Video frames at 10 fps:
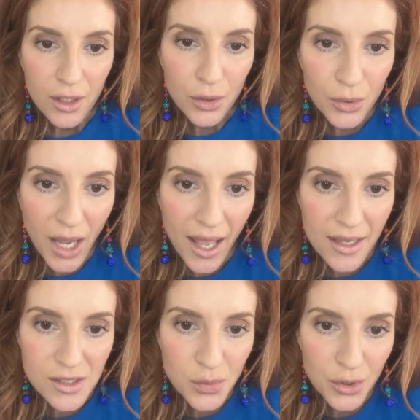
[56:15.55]
Who
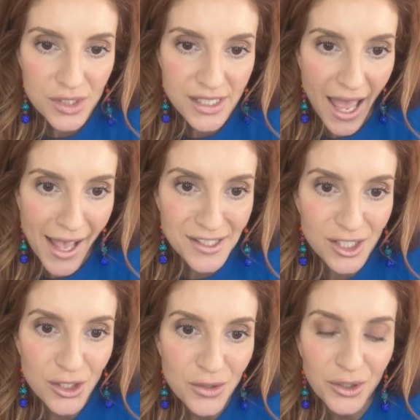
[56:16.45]
has worse gas,
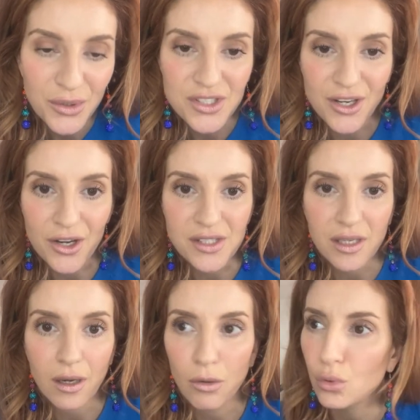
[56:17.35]
you or Christy
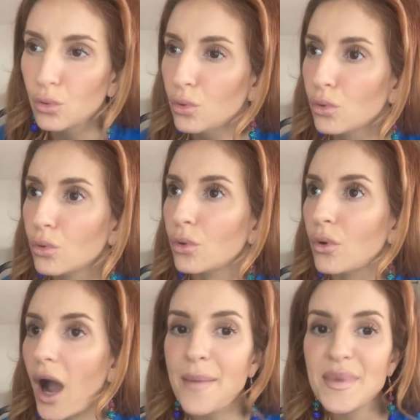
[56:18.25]
Carlson?
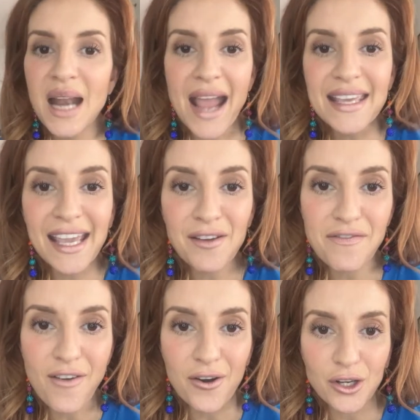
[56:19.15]
Ooh, I mean, I can't
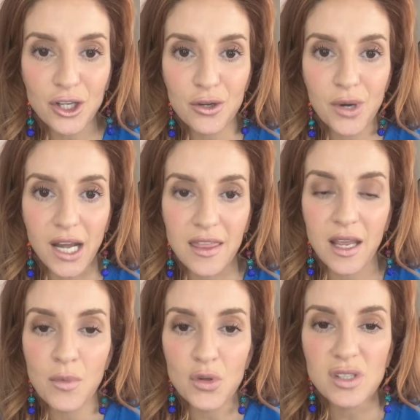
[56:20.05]
fart on cue or anything,
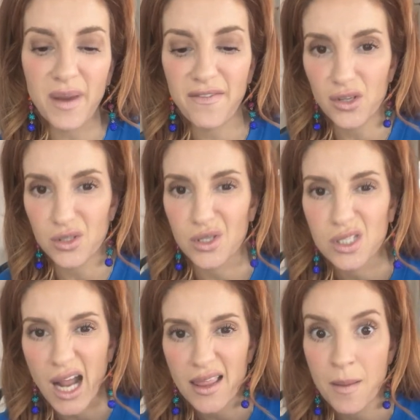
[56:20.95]
and most of my farts are
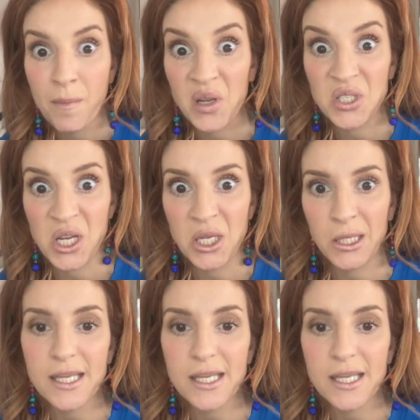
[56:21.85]
silent but deadly.